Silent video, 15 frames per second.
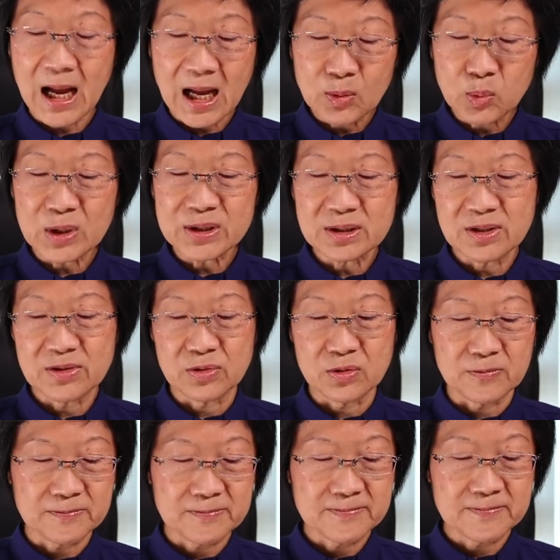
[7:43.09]
I wonder
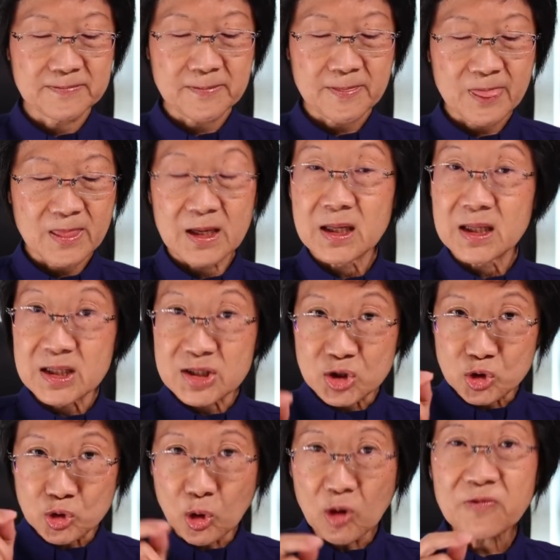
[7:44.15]
though, is
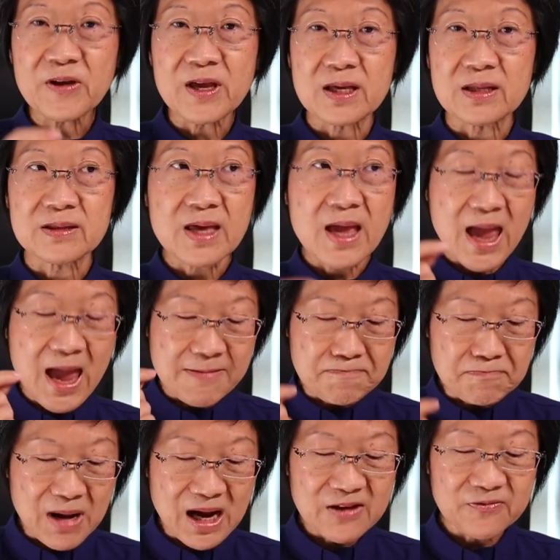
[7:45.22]
your faith
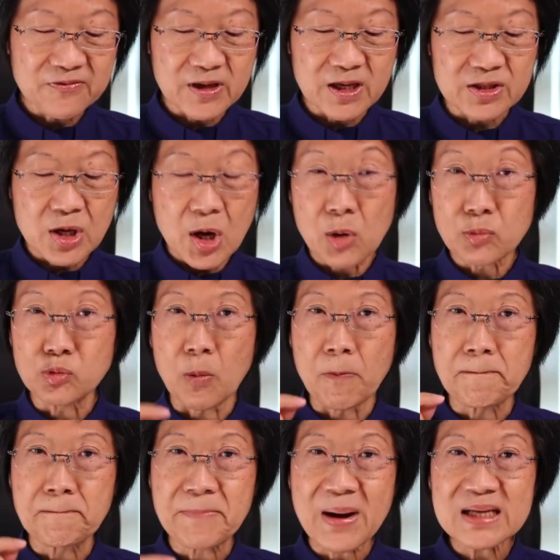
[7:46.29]
and my faith
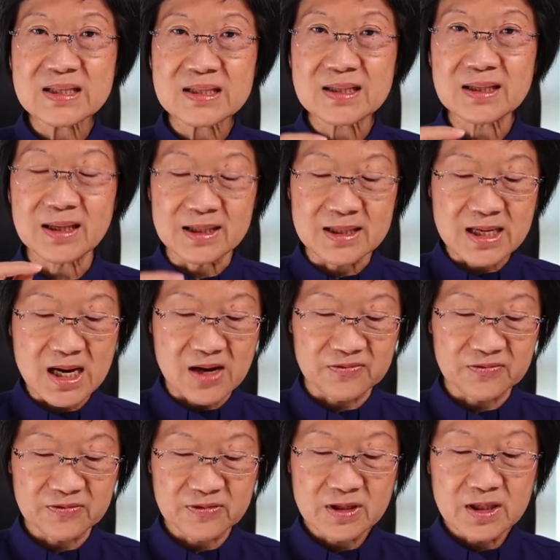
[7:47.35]
robust
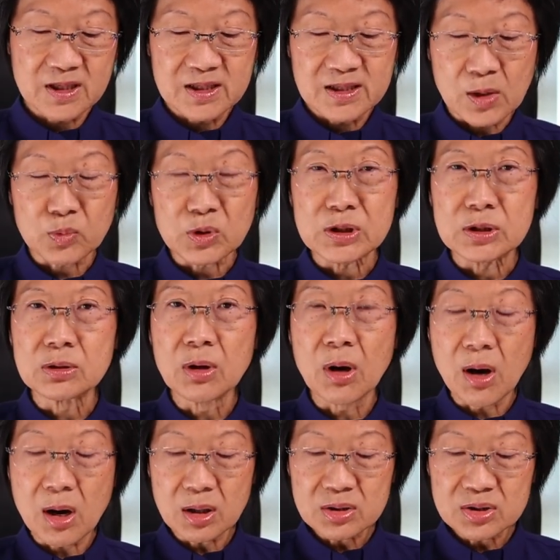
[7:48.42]
enough that we
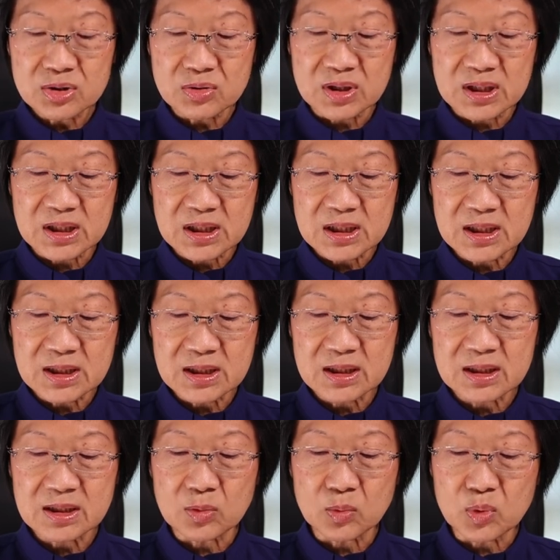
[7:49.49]
long to
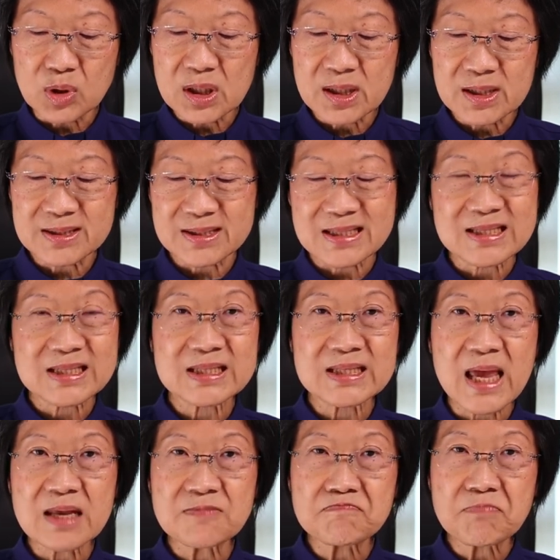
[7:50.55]
hear the words
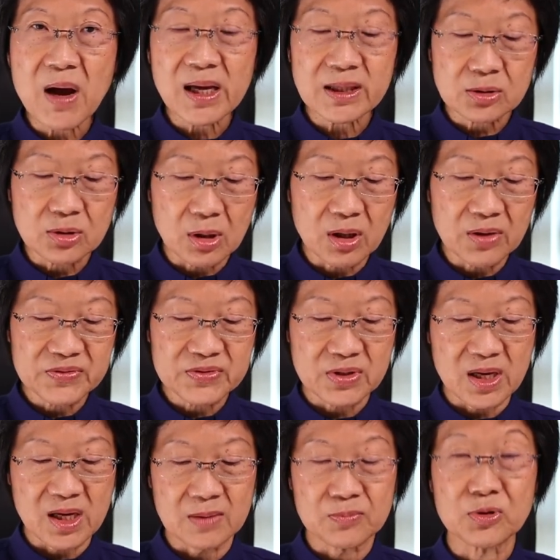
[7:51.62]
said by God to
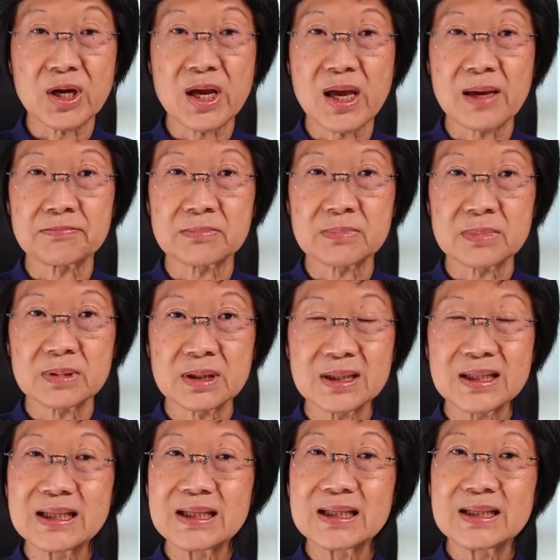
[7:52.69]
Abraham,
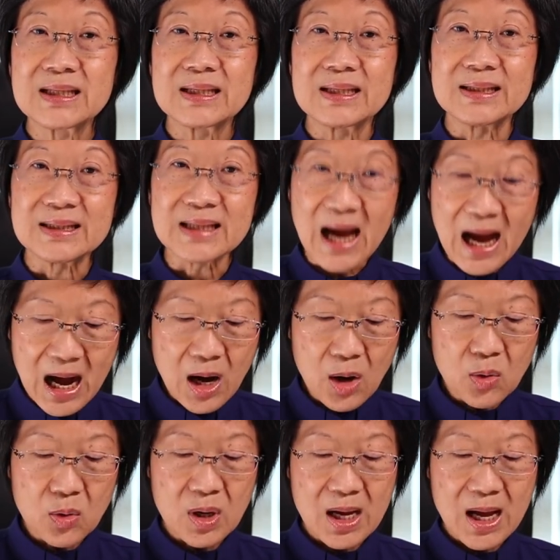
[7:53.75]

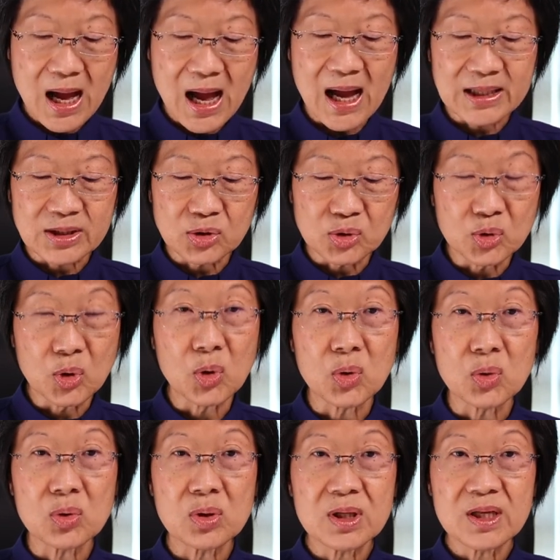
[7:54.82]
now I
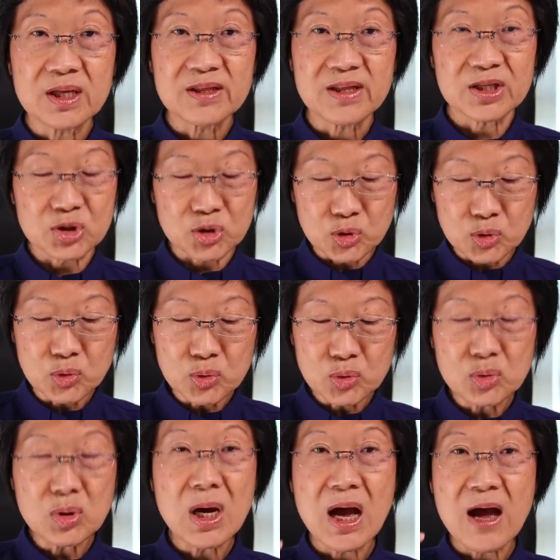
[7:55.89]
know that
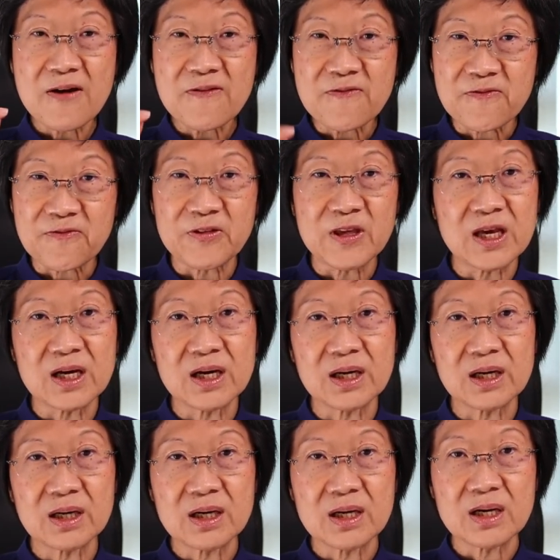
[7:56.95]
you
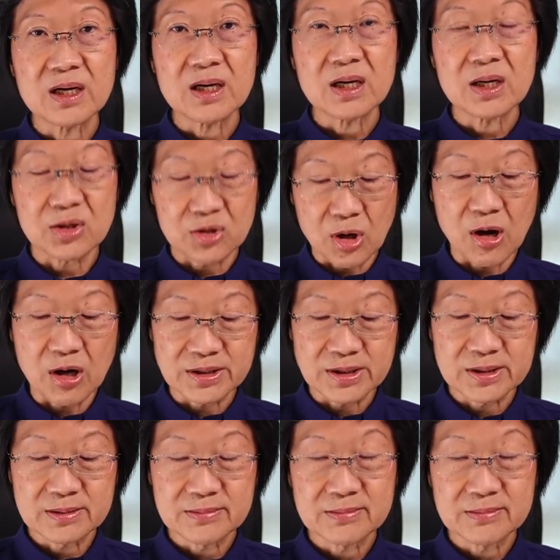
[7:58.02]
fear God.